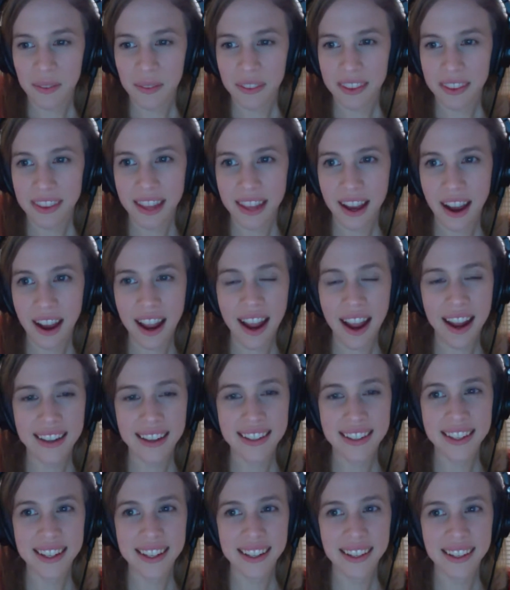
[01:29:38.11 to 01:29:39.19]
now I, I
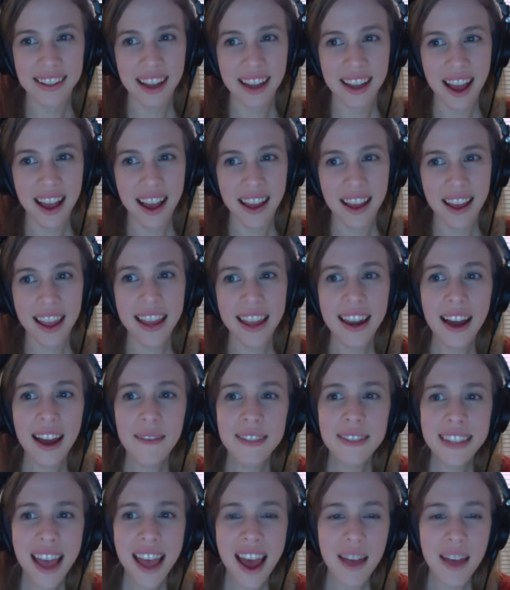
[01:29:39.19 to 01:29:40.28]
didn't, and I'm
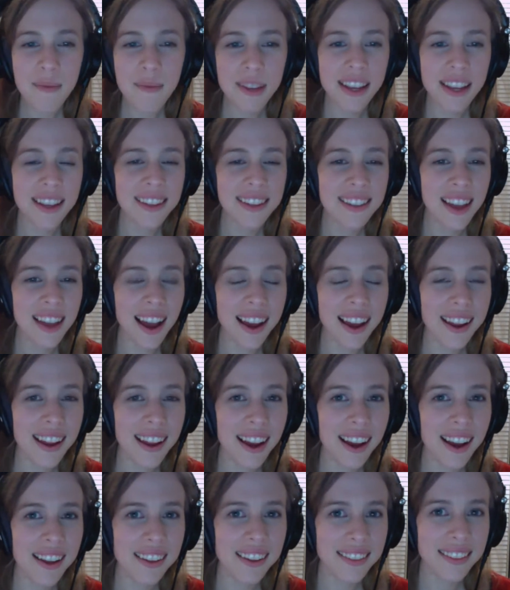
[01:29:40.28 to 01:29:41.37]
sad because I,
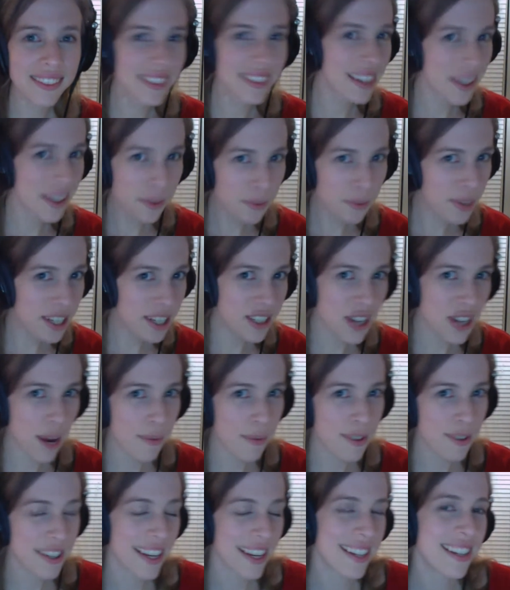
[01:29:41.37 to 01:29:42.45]
I didn't read
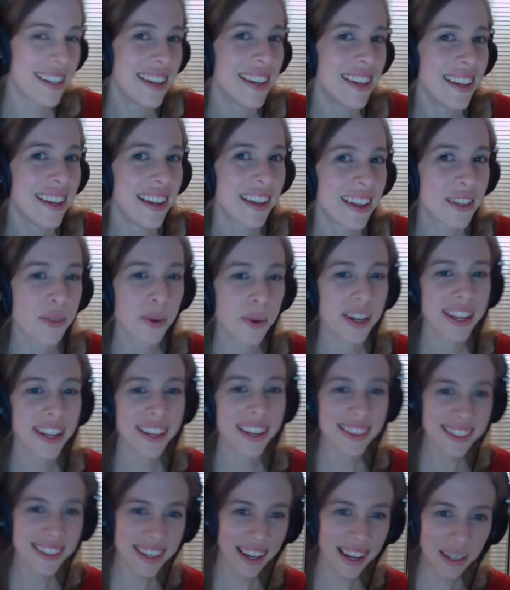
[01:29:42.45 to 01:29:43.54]
chapters 19 and 20
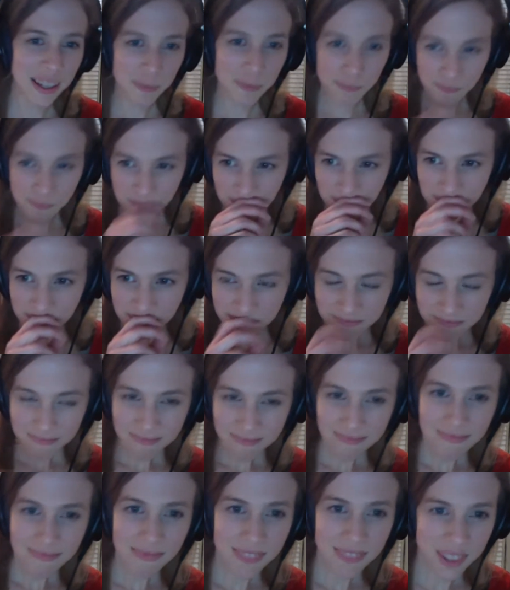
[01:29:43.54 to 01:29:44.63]
at the time.
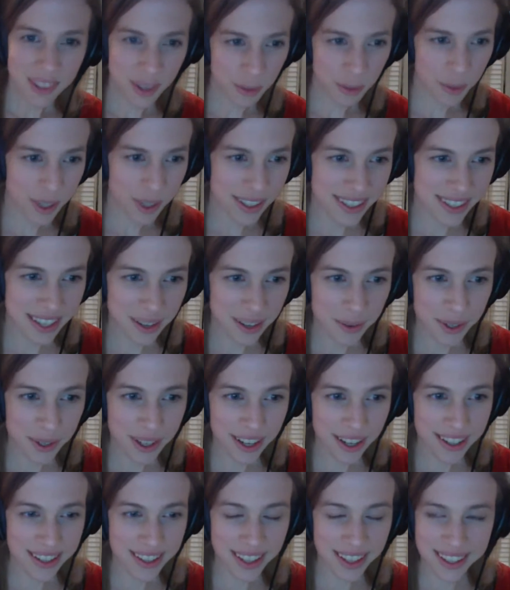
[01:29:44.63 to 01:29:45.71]
So I wanted to hear what you
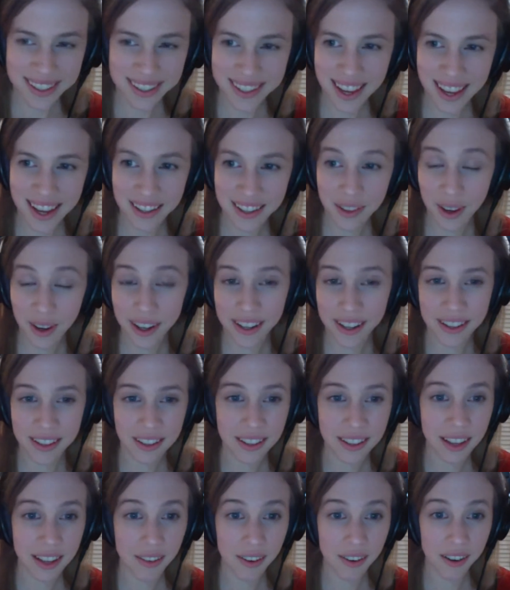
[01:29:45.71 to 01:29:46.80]
guys had to say. So I guess I'll
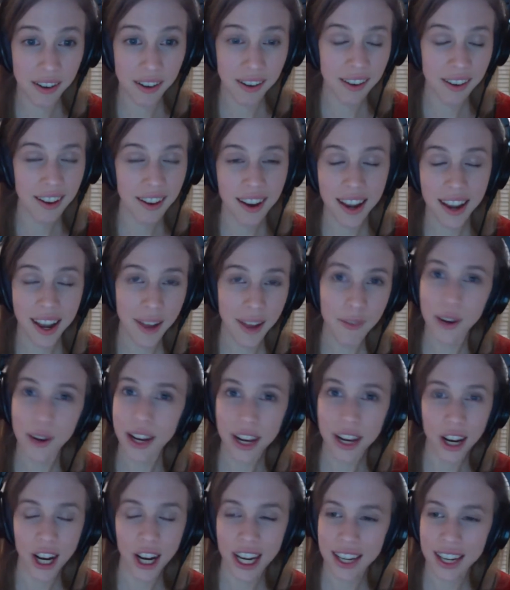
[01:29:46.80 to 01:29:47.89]
never, never
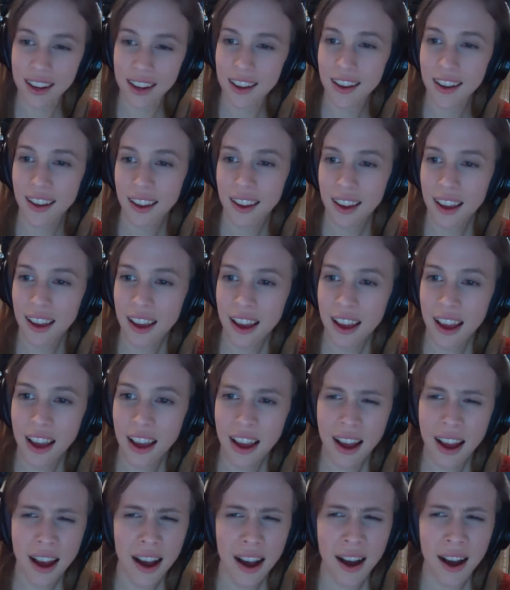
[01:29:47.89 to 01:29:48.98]
hear it.
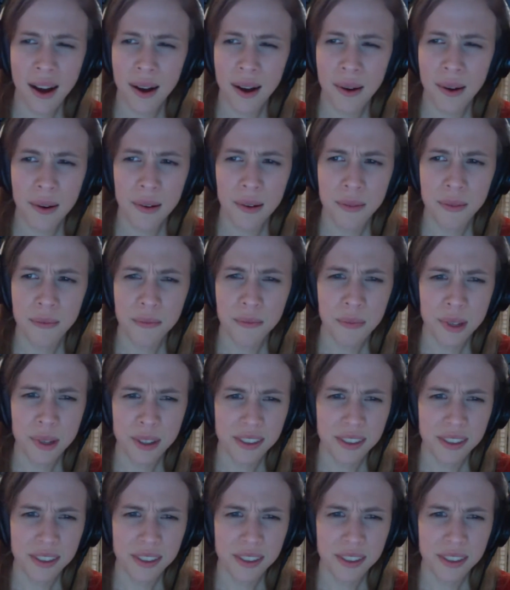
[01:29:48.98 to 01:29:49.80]
Uh, but